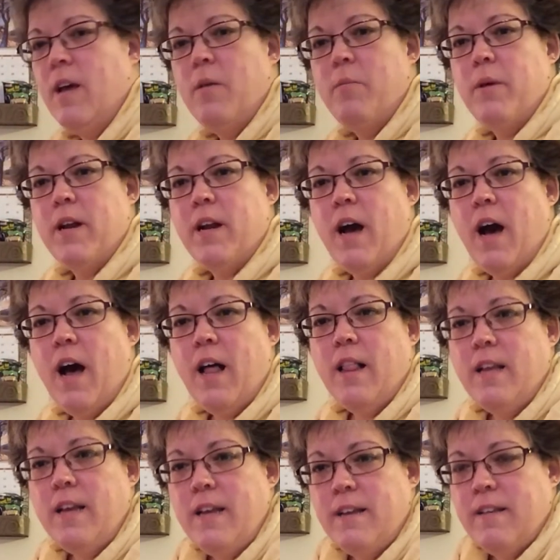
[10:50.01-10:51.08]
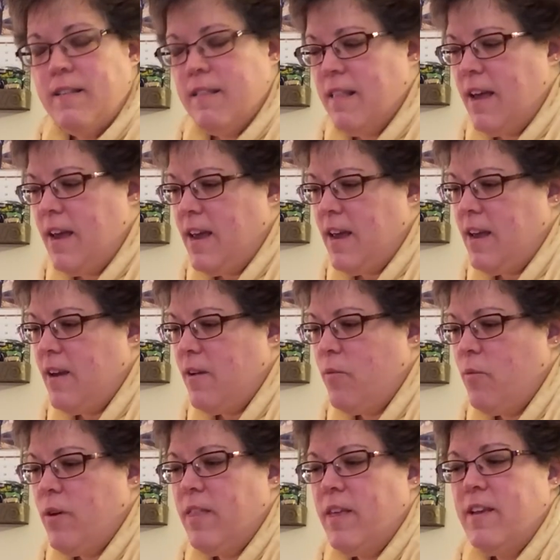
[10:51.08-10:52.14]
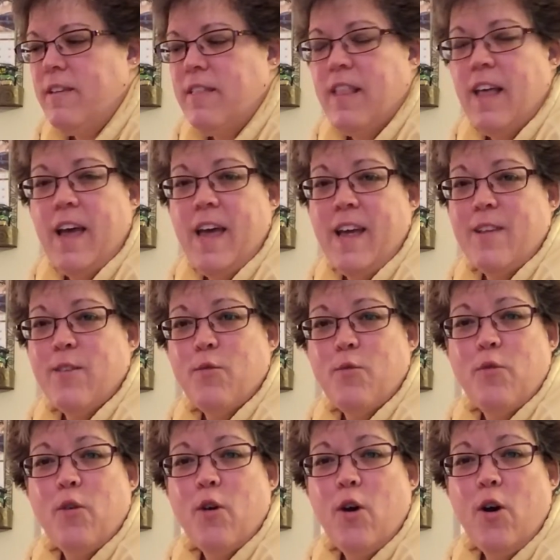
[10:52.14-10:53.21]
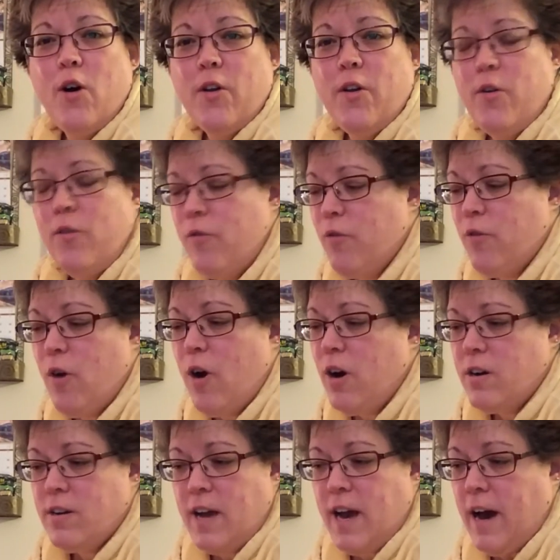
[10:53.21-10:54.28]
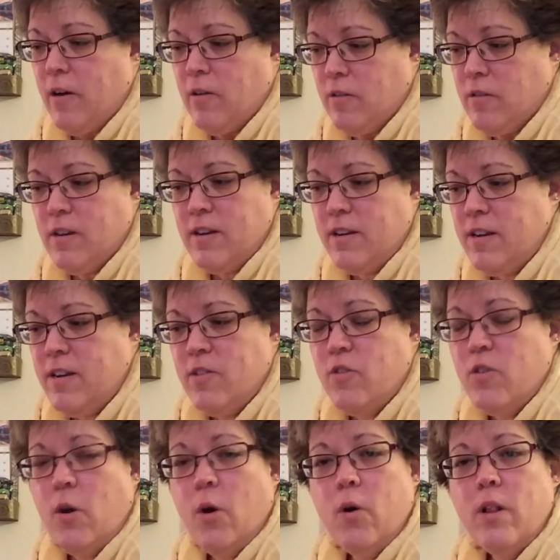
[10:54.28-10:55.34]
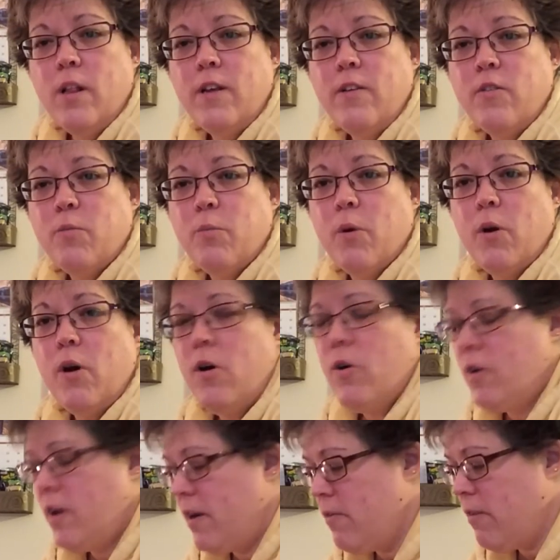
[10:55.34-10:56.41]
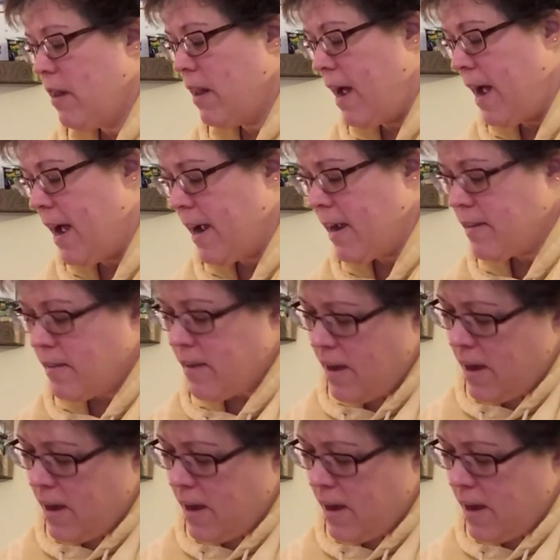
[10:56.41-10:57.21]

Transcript: But Ollie is laying with his legs frogged out. He's totally sprawled and relaxed.